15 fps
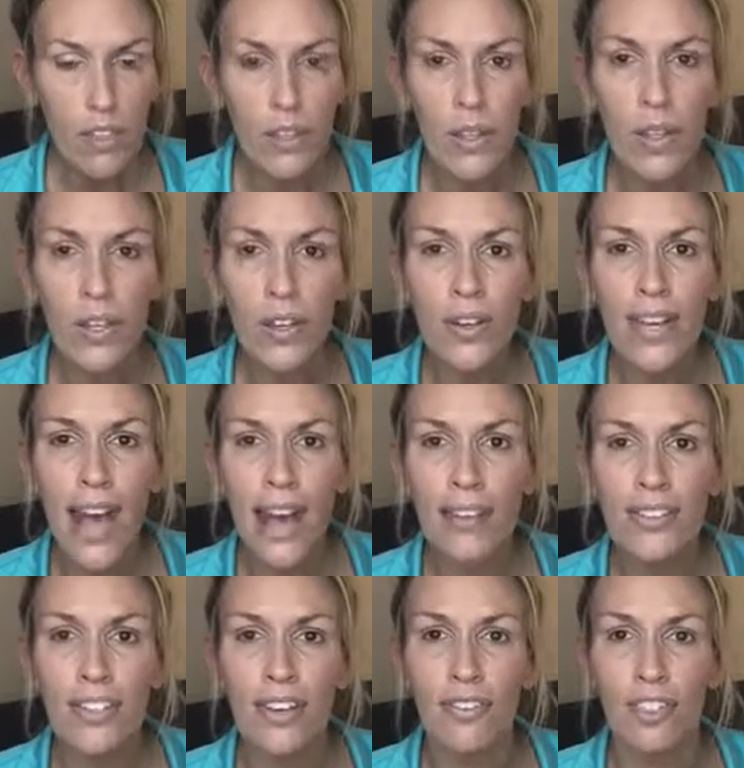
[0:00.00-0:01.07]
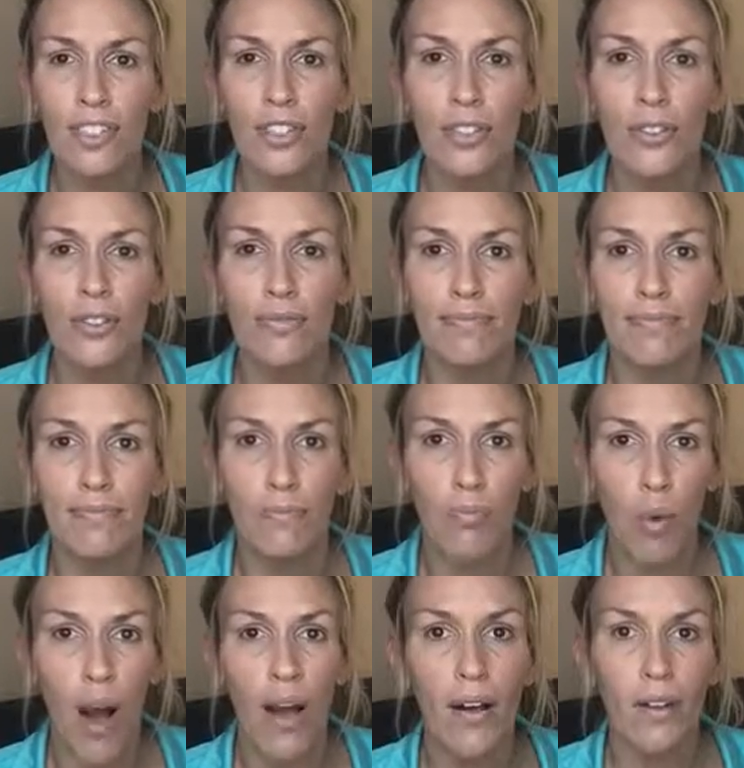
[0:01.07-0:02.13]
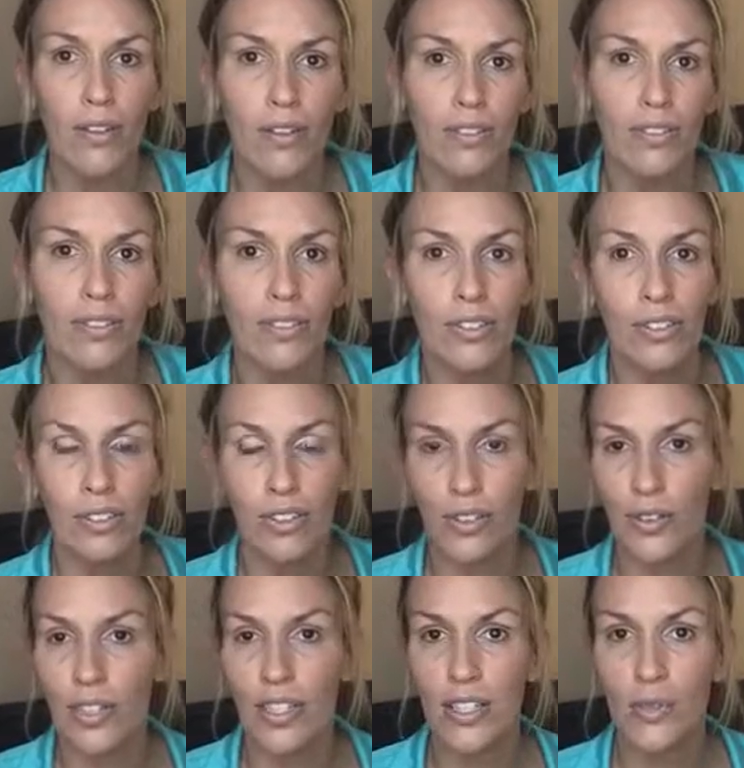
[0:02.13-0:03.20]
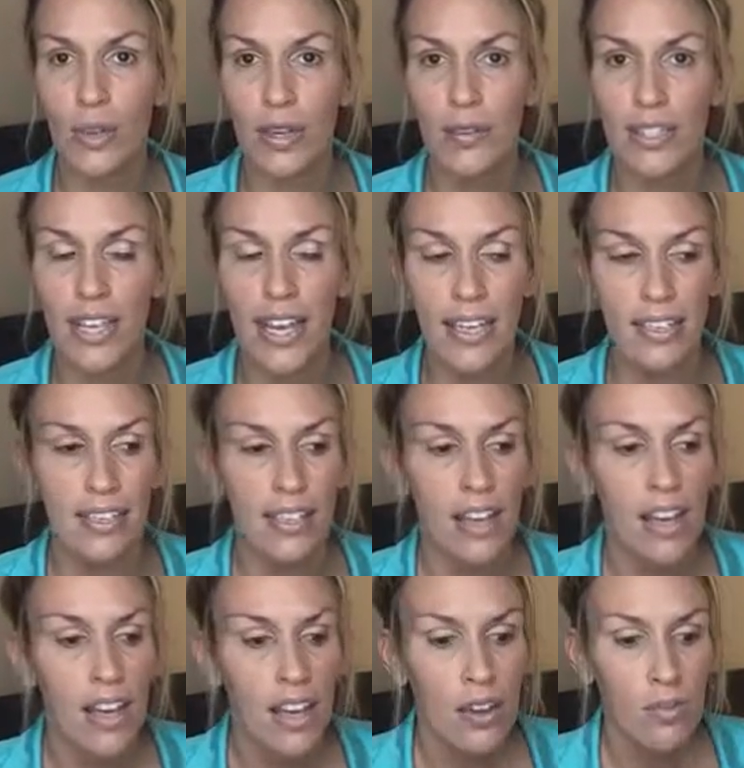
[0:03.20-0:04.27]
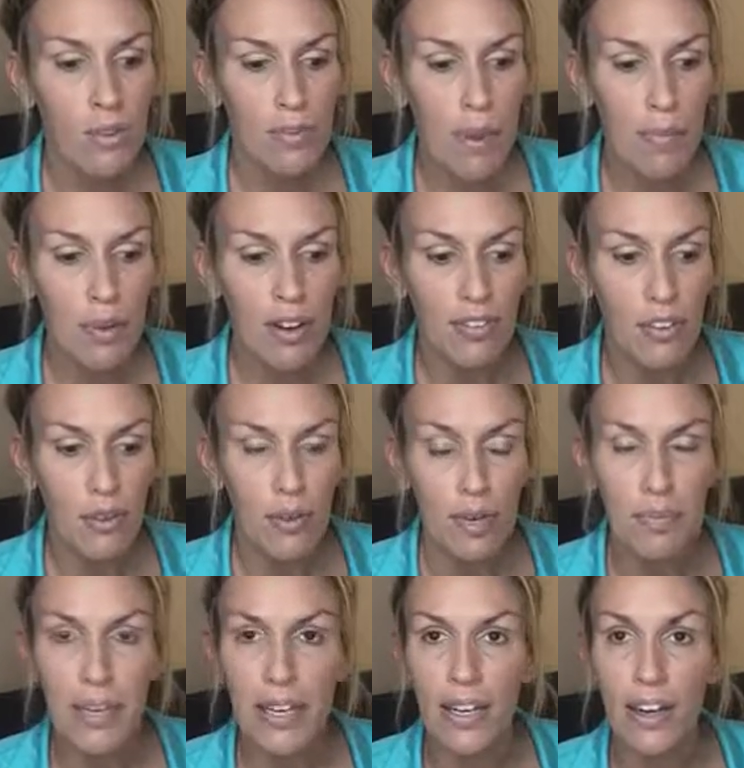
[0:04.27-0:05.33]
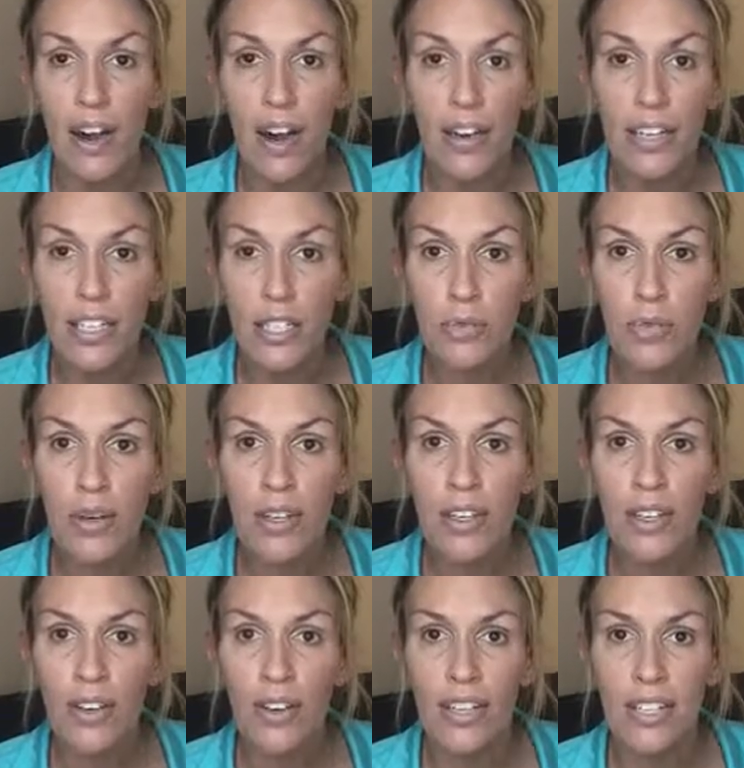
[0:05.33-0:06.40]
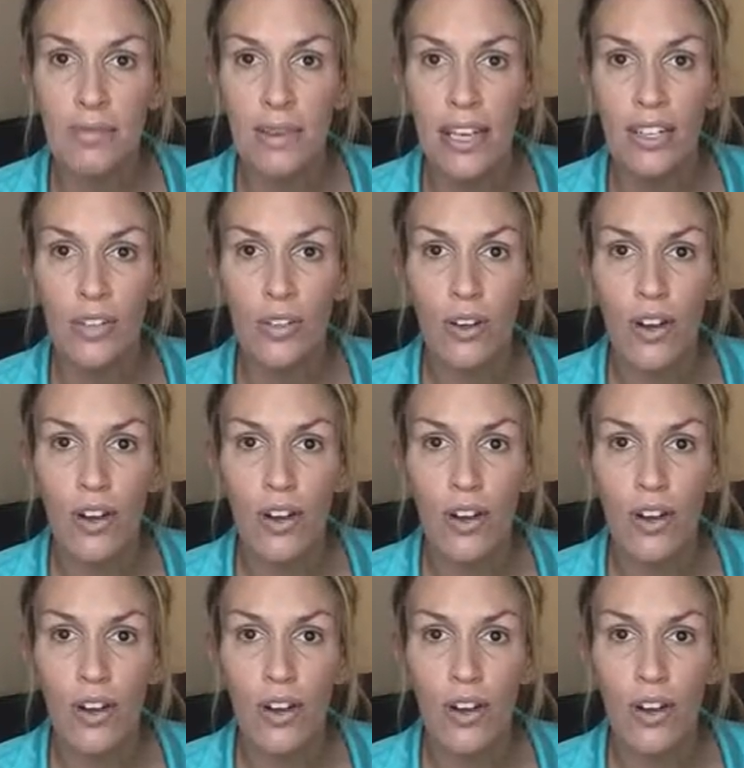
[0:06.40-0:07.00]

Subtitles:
that you can have stuff to do while during these 21 days. Remember, if you want to pick a card each morning, go get some angel